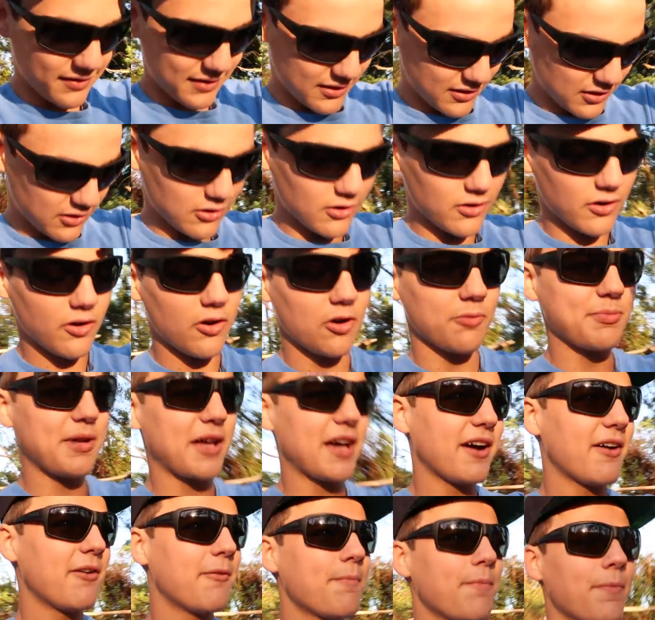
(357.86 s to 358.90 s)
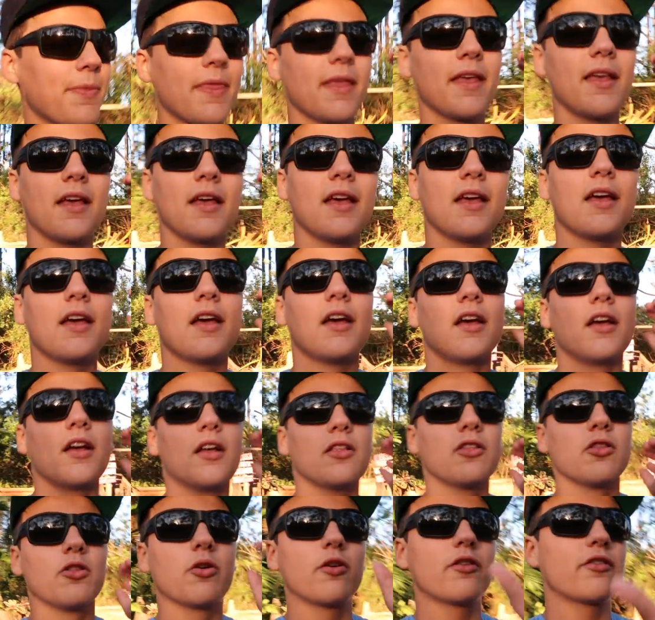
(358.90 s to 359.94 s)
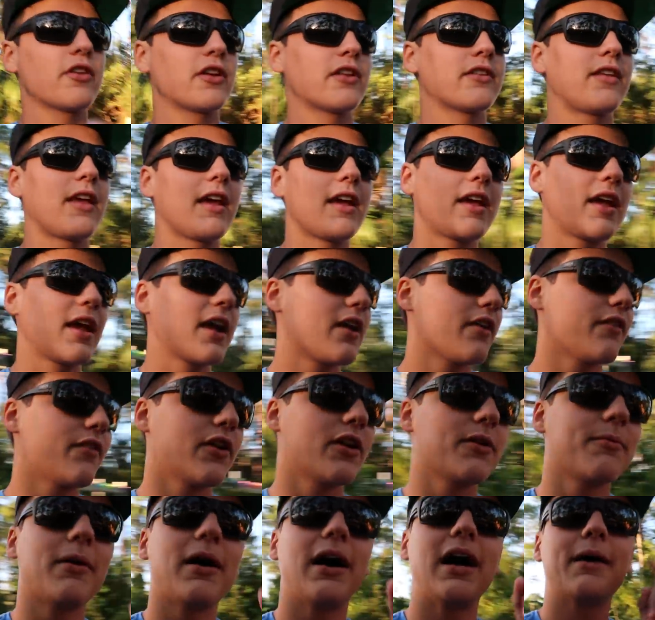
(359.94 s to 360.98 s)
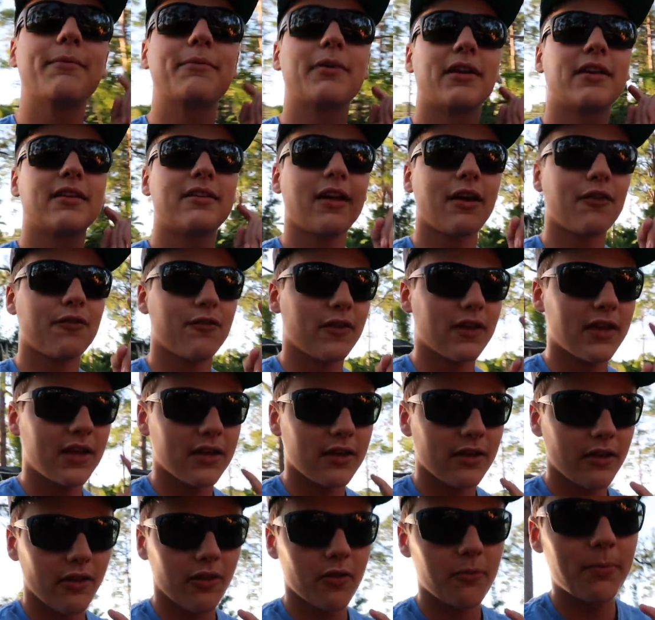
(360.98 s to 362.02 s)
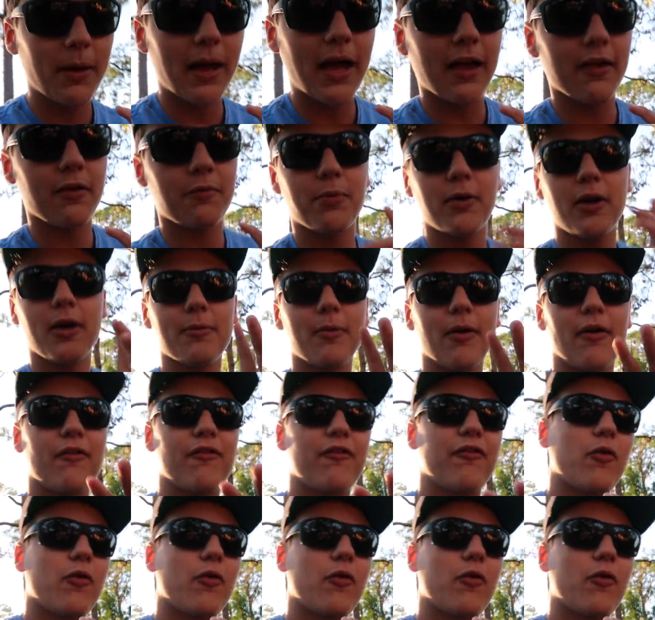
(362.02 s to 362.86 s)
is in a good home now. Luke is gonna take care of him. I'm gonna definitely get another bass, probably about